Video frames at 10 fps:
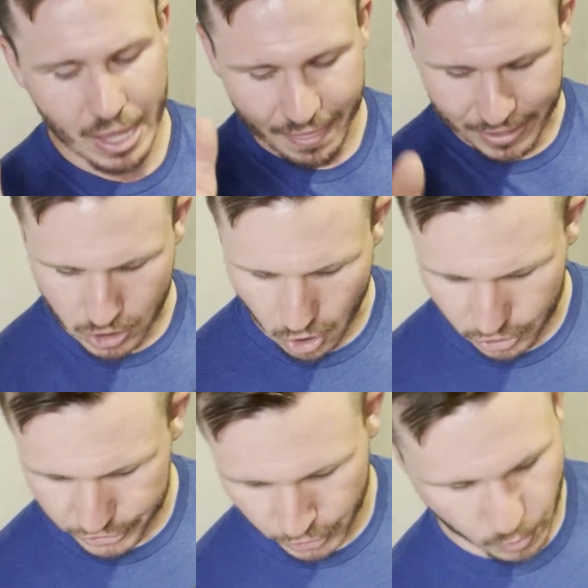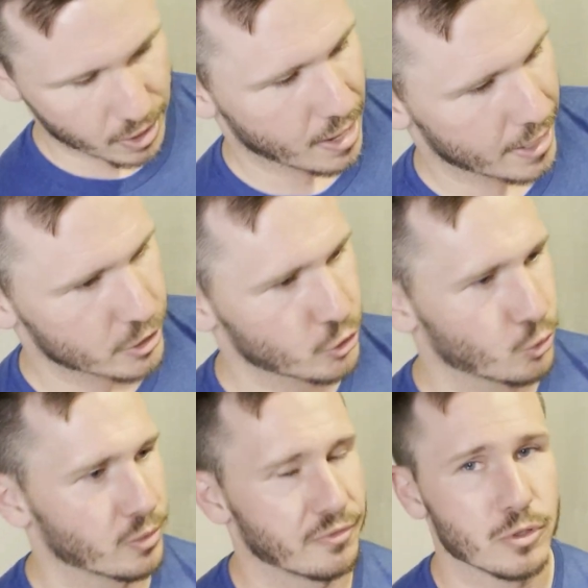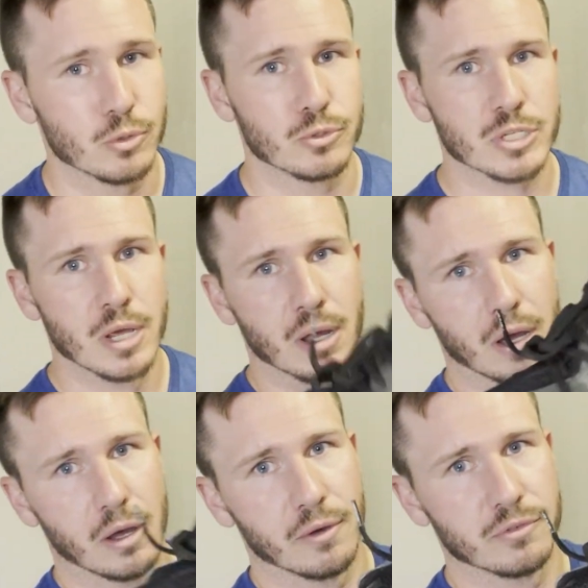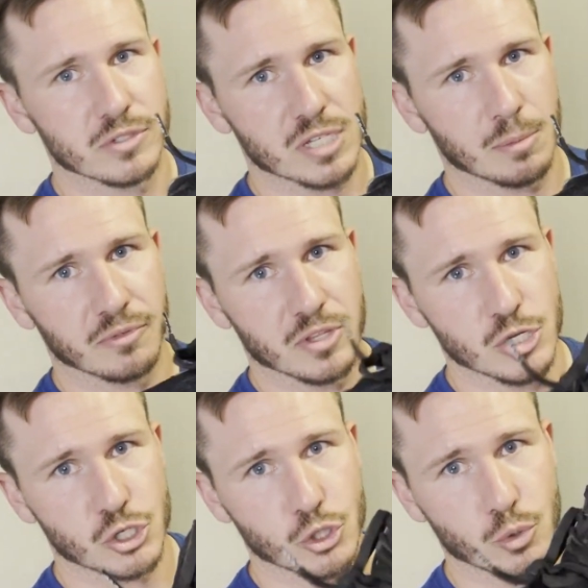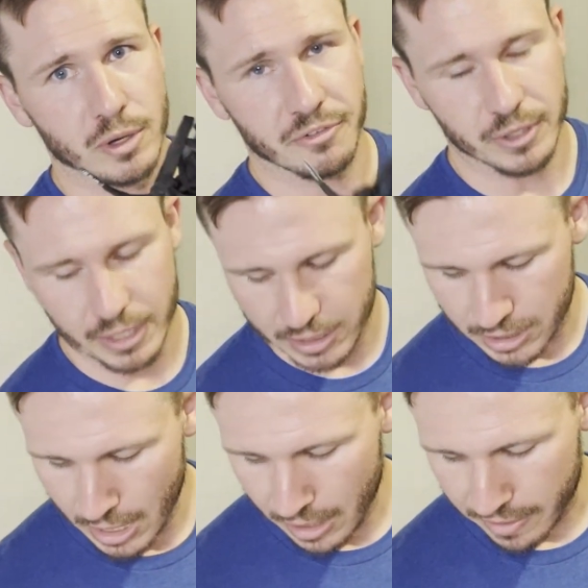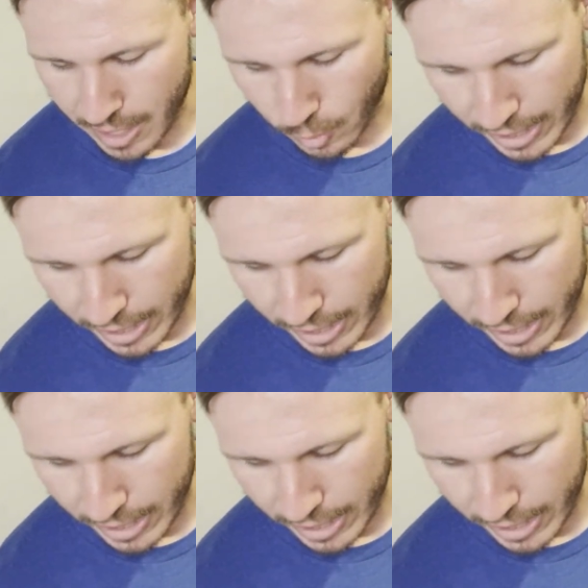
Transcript: That's also where I do reviews of some of the shoe affiliates that we